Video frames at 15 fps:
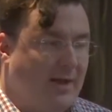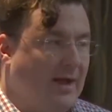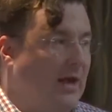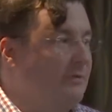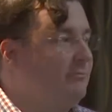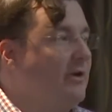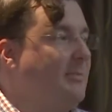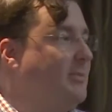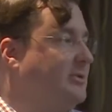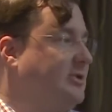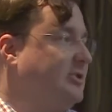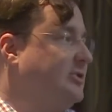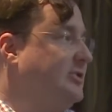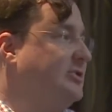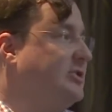And
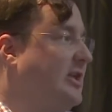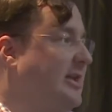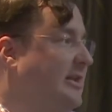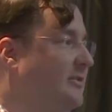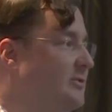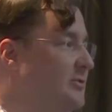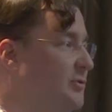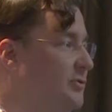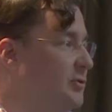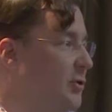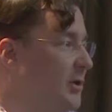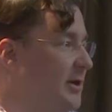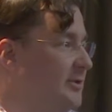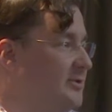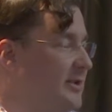repetition is key. There's no
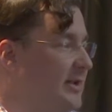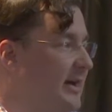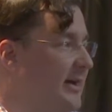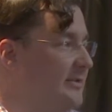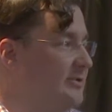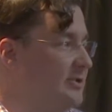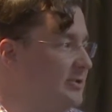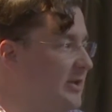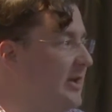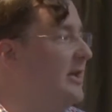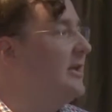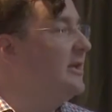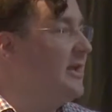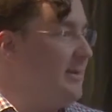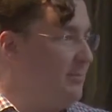shortcuts to that. Just
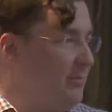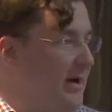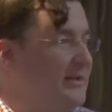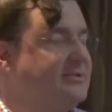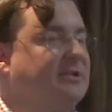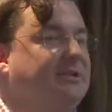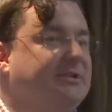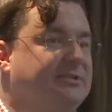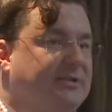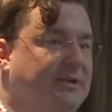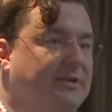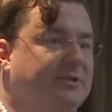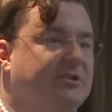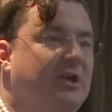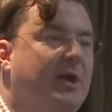keep practicing these
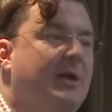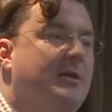things.